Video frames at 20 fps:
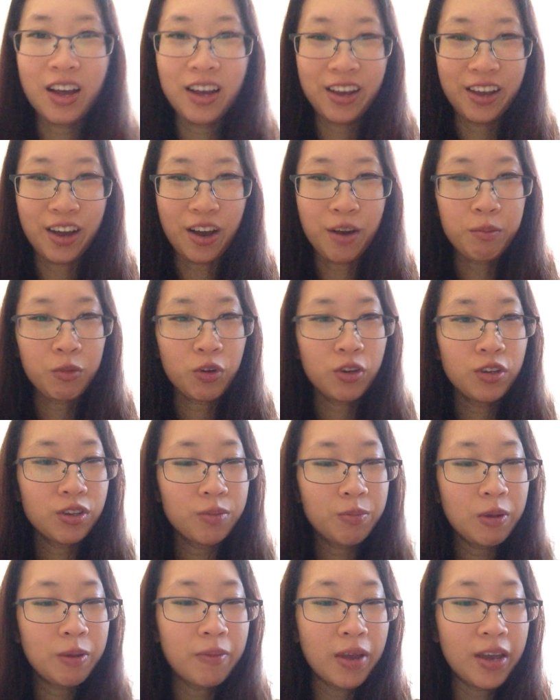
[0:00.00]
Hi, I'm going
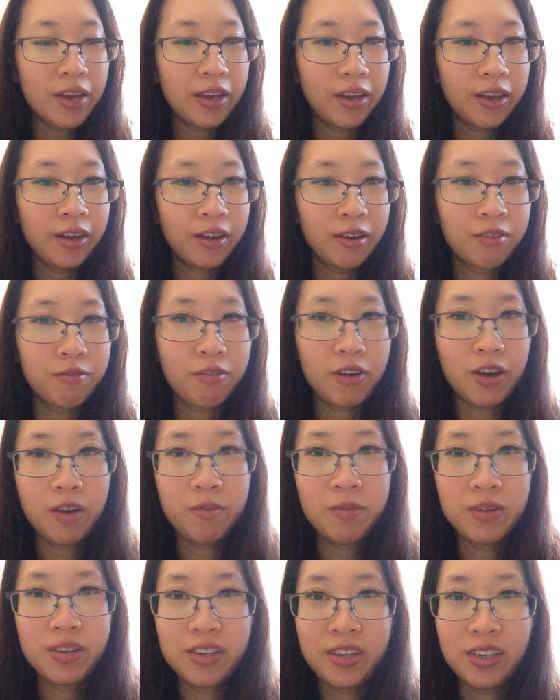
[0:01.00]
to be making a
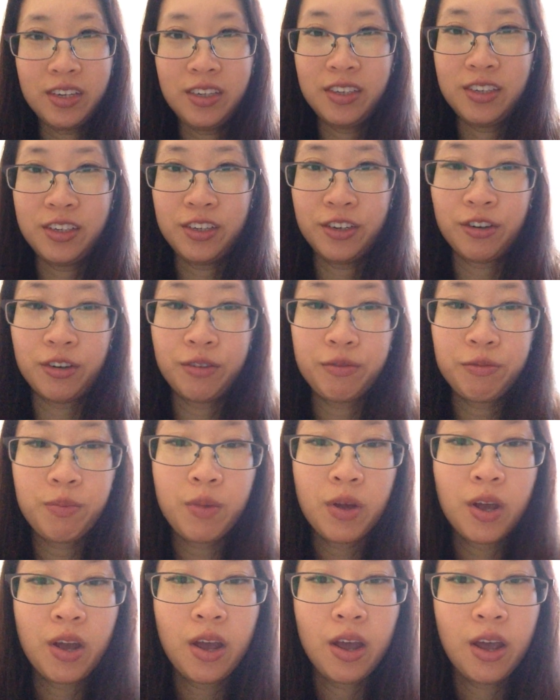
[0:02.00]
vitamin C serum.
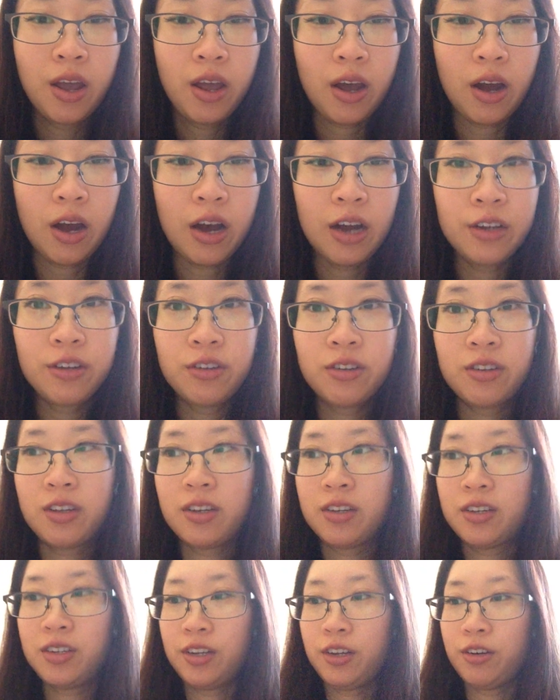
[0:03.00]
I use
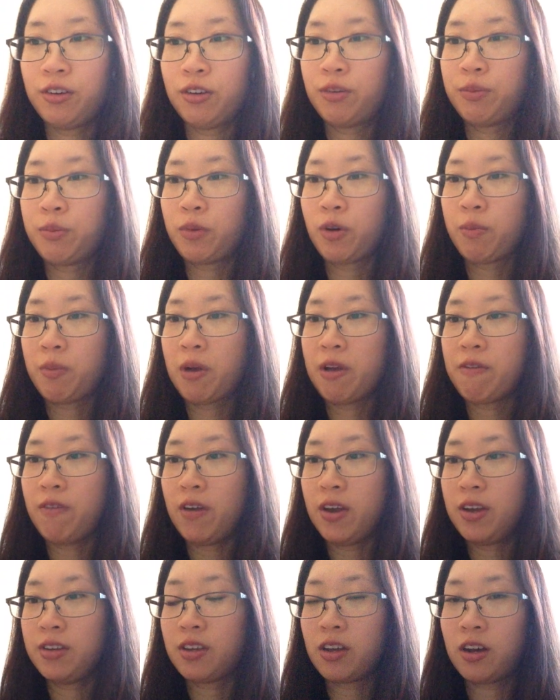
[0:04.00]
this serum on my
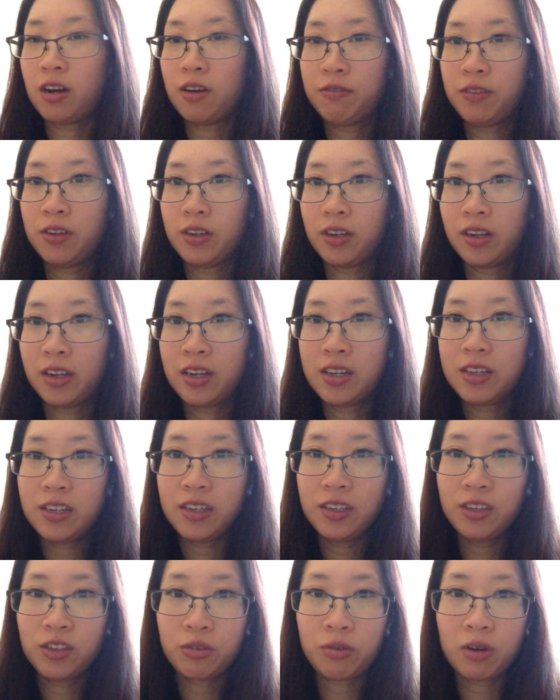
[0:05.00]
face after
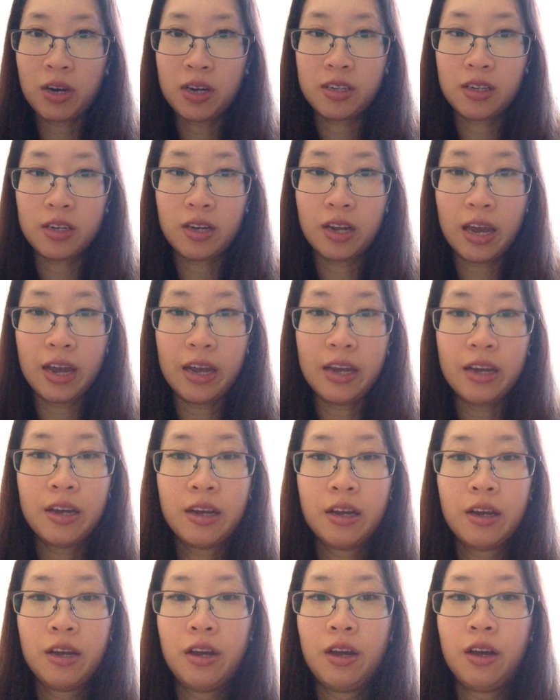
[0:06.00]
cleansing twice a day.
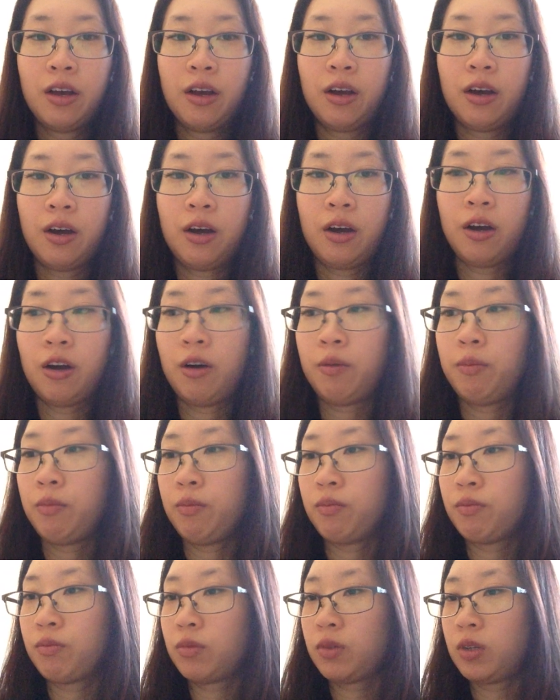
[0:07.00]

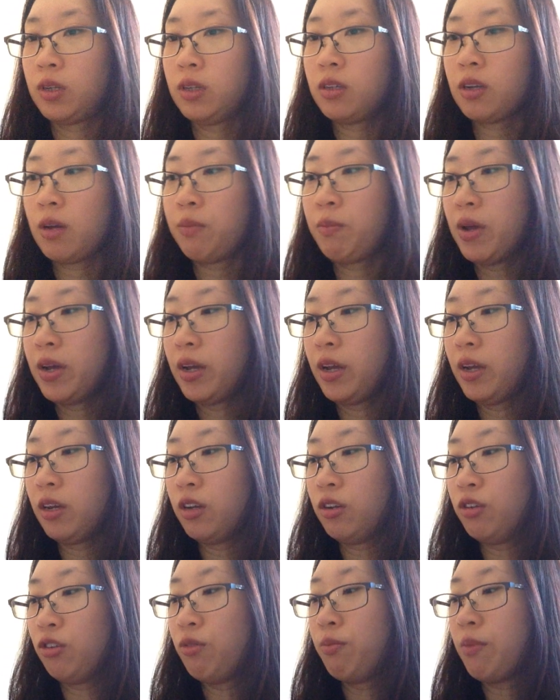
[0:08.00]
Since I'm making
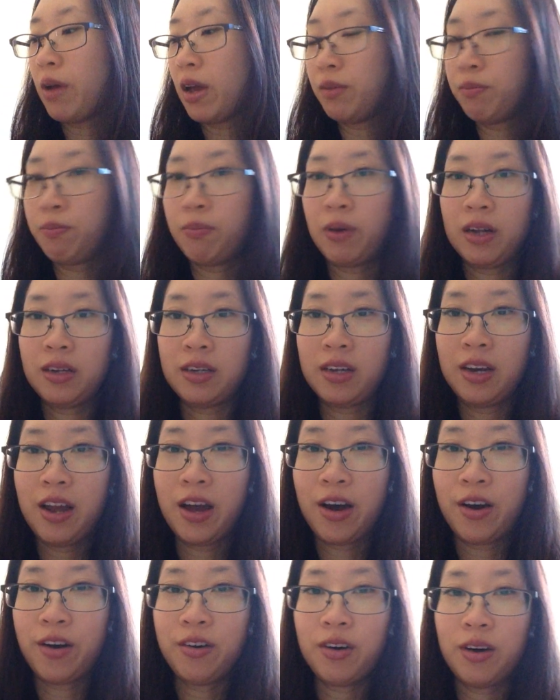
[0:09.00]
a new batch
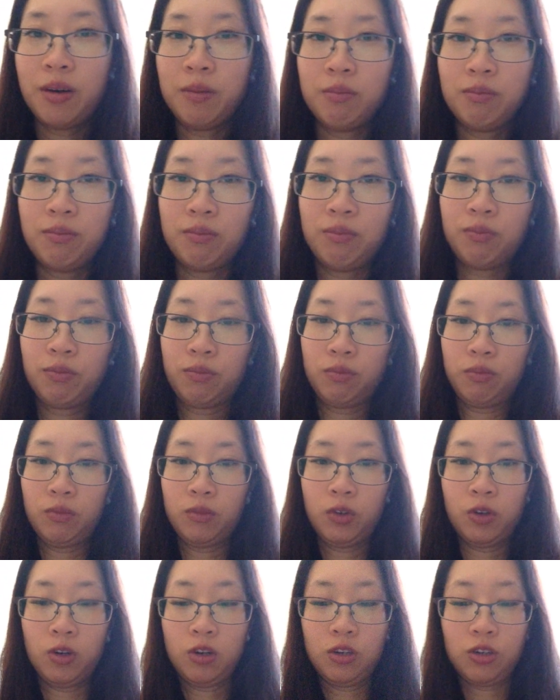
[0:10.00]
now, I'm
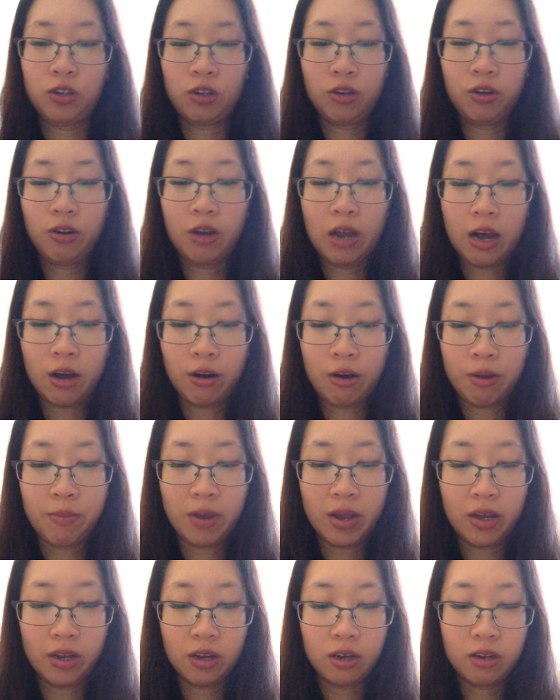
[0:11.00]
going to show you how I
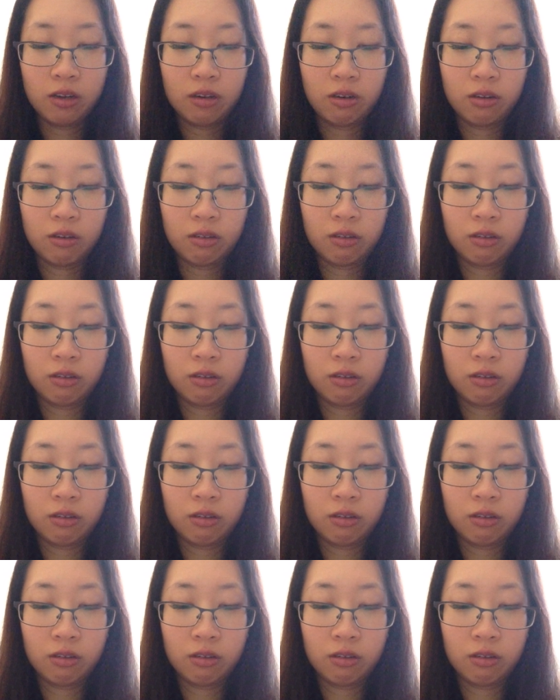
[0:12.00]
make it.